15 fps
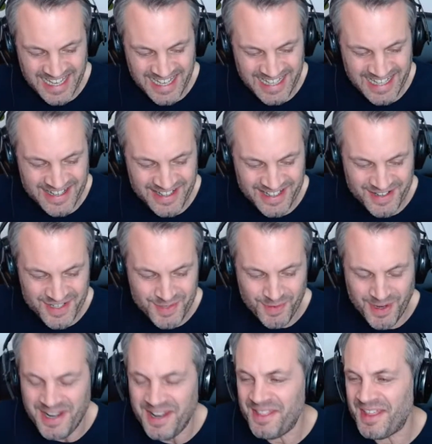there's
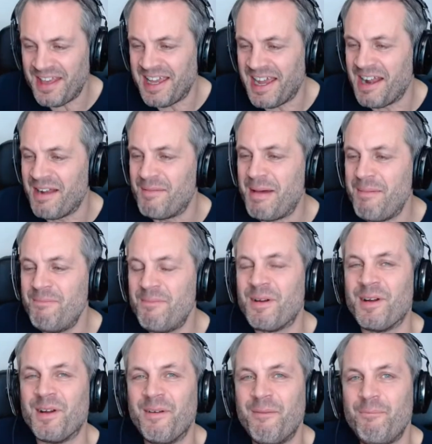one thing I
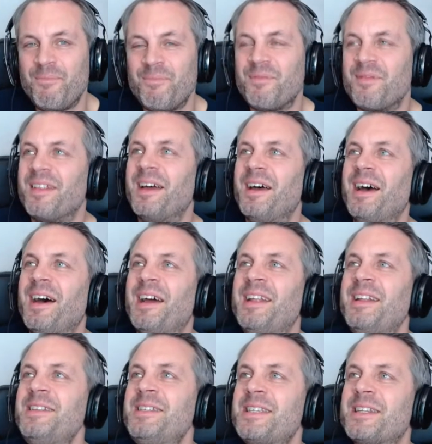remember, not an
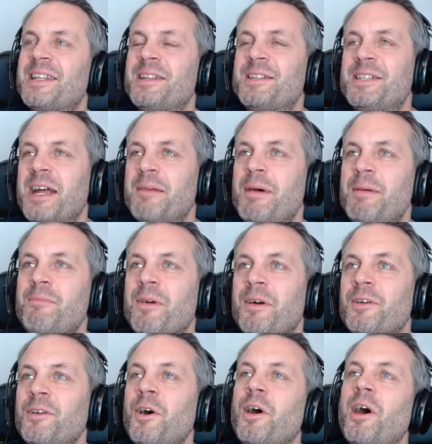incident,
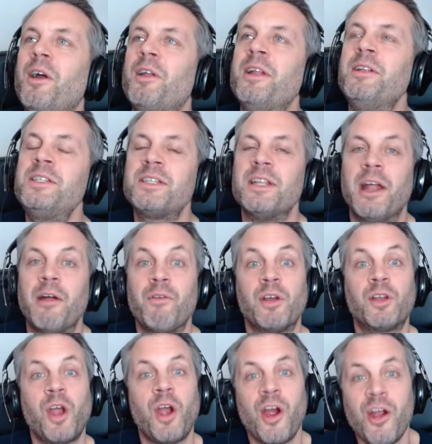a
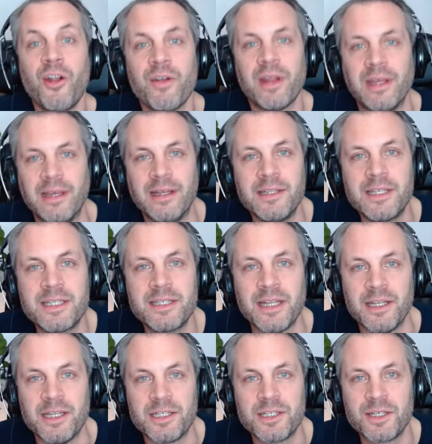recurring
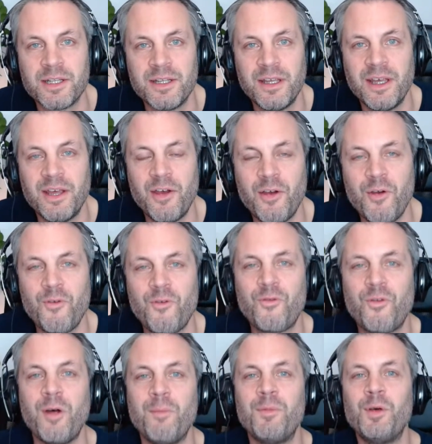incident
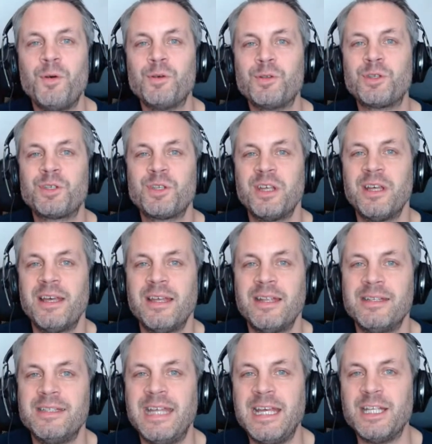from those
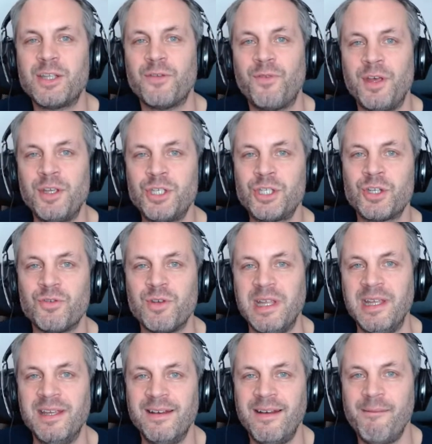days of history